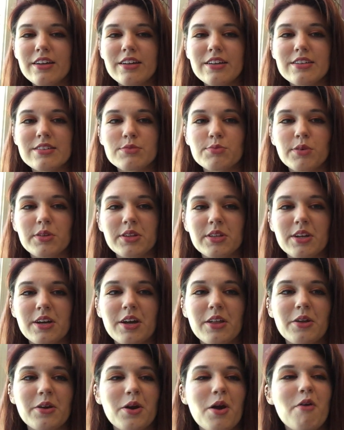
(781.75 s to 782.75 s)
is what the
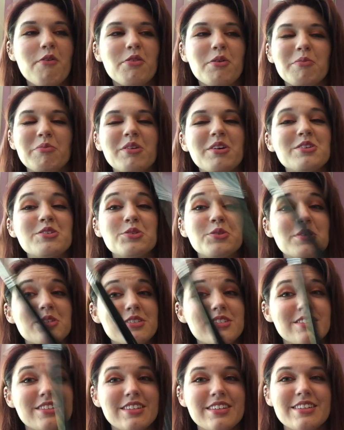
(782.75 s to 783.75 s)
color of the brush
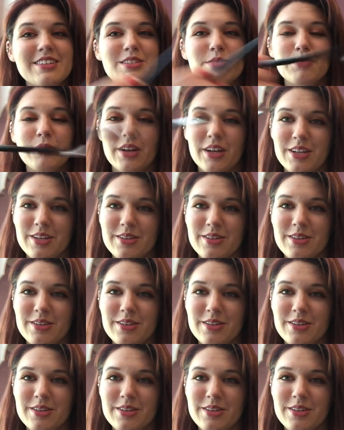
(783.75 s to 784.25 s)
originally is, but I